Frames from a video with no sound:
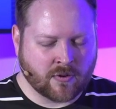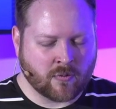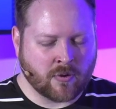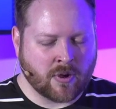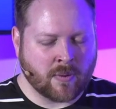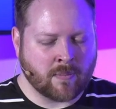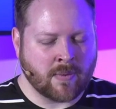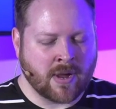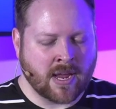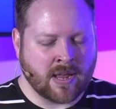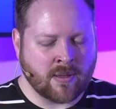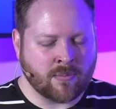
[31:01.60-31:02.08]
for
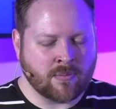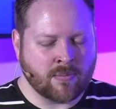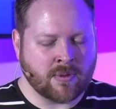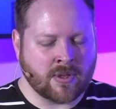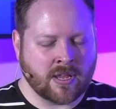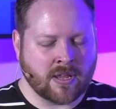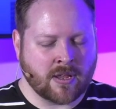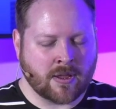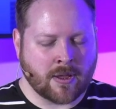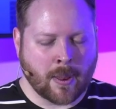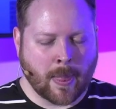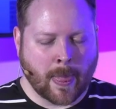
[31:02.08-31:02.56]
what might
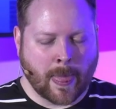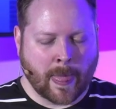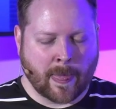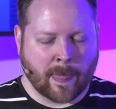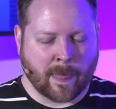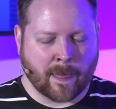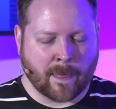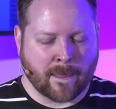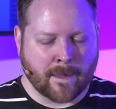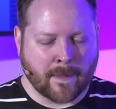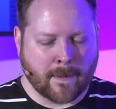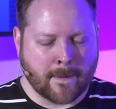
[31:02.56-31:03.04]
be,
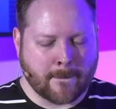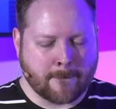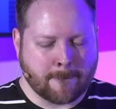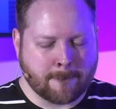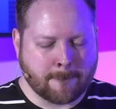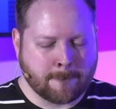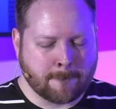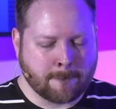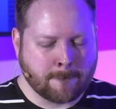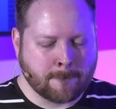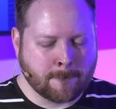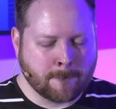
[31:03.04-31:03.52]

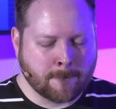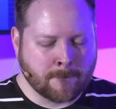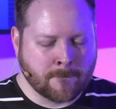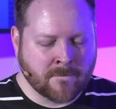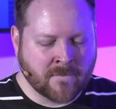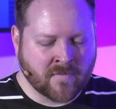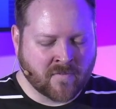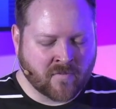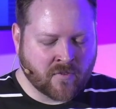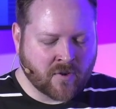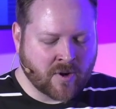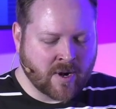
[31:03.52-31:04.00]

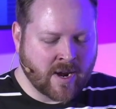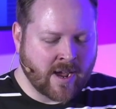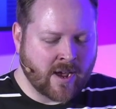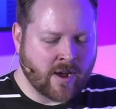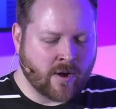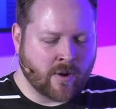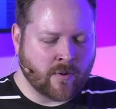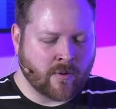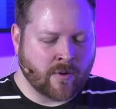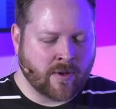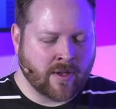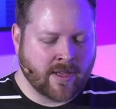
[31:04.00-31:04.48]
for
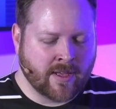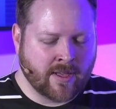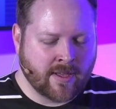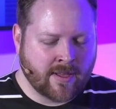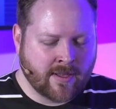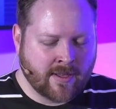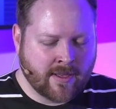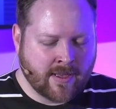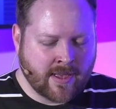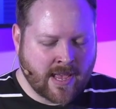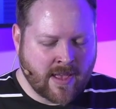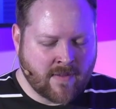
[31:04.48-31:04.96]
how
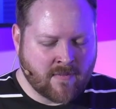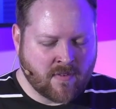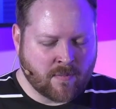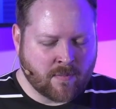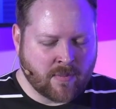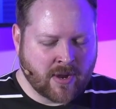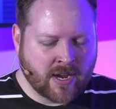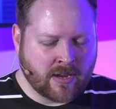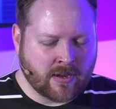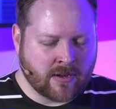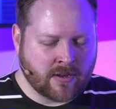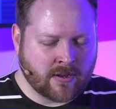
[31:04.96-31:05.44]

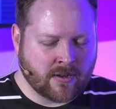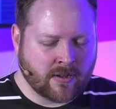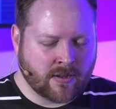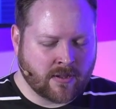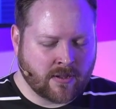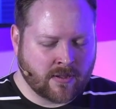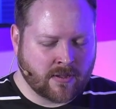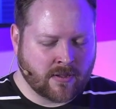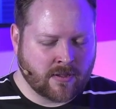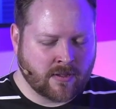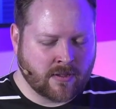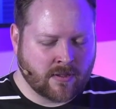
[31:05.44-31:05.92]
heaven might
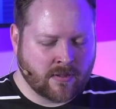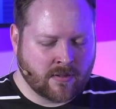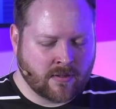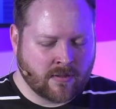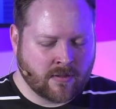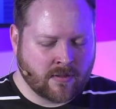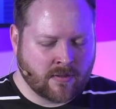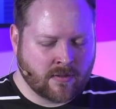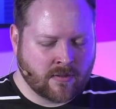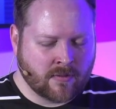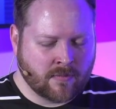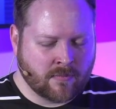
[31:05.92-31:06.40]

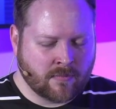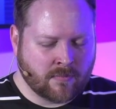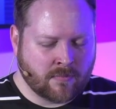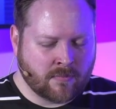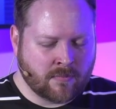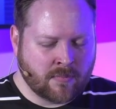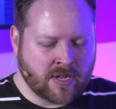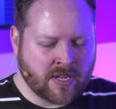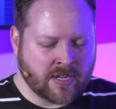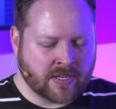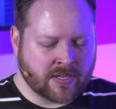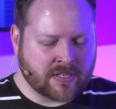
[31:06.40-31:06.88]

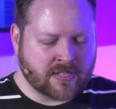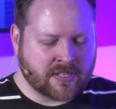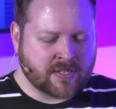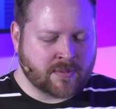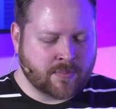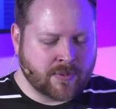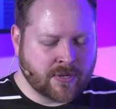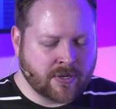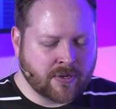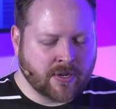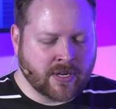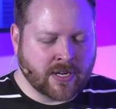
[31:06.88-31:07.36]
be
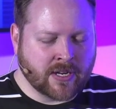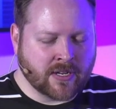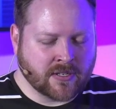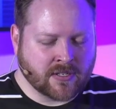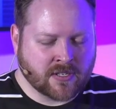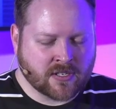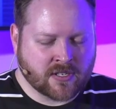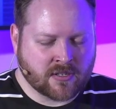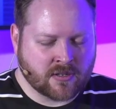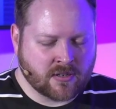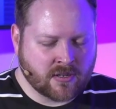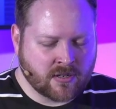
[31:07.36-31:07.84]

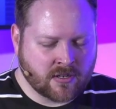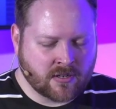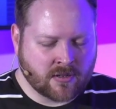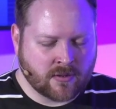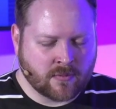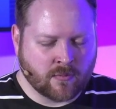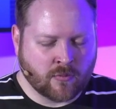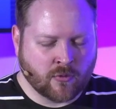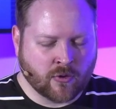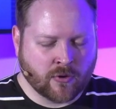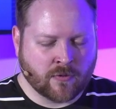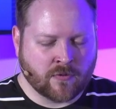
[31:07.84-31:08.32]
experienced
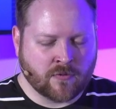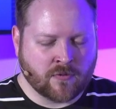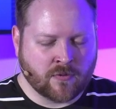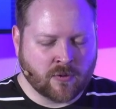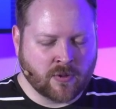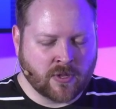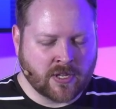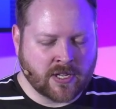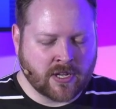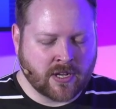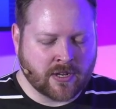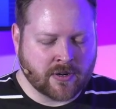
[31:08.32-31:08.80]
more
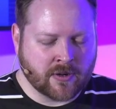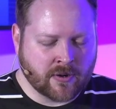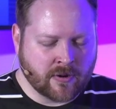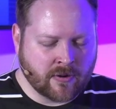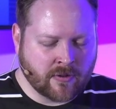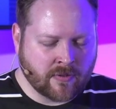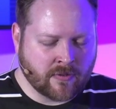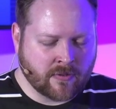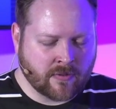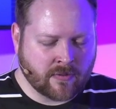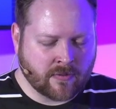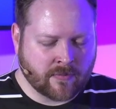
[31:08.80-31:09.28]
fully on
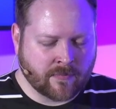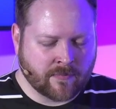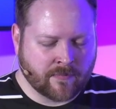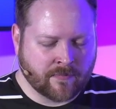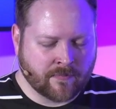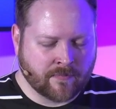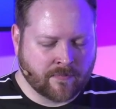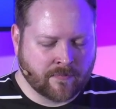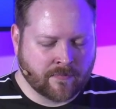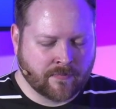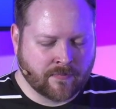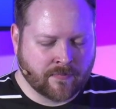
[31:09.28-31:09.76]
earth,
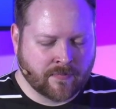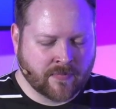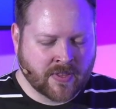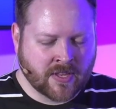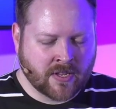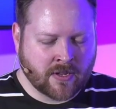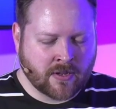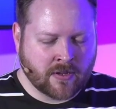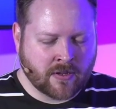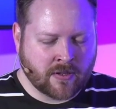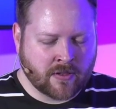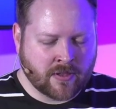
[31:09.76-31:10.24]

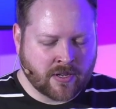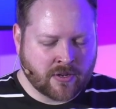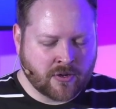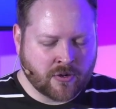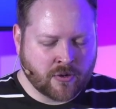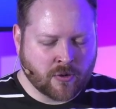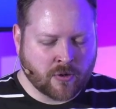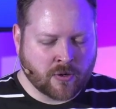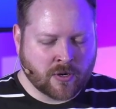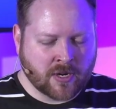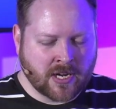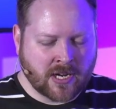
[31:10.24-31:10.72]
that
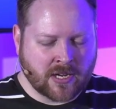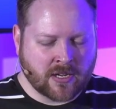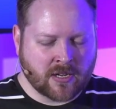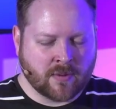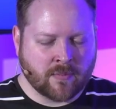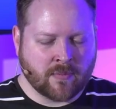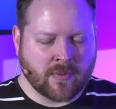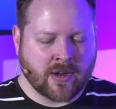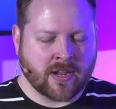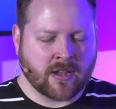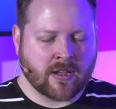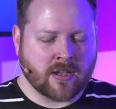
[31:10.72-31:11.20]
your
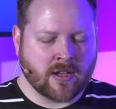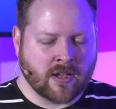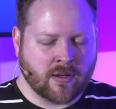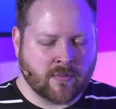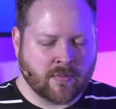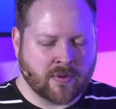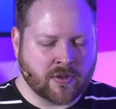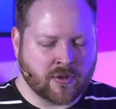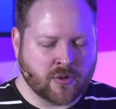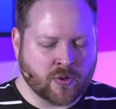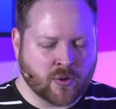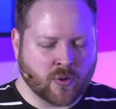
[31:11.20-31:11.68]
kingdom might
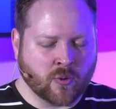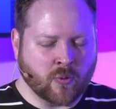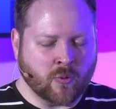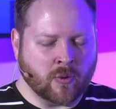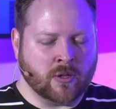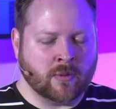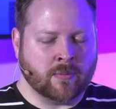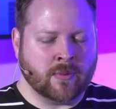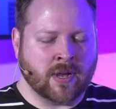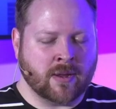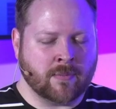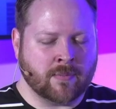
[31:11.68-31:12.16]
come and your
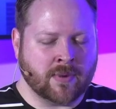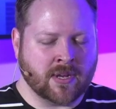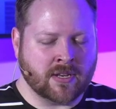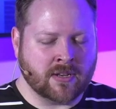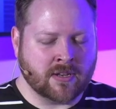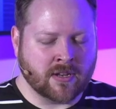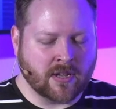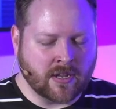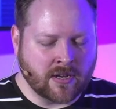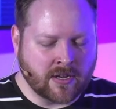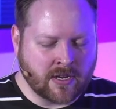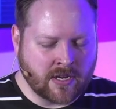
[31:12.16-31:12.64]
will might be
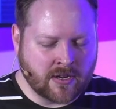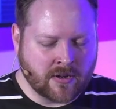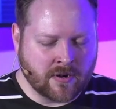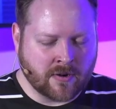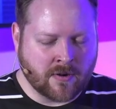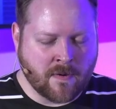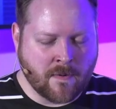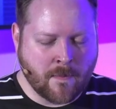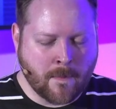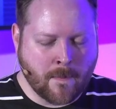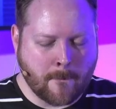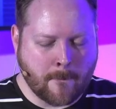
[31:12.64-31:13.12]
done
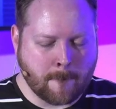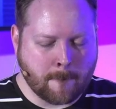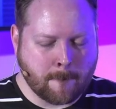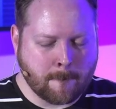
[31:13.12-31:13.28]
here.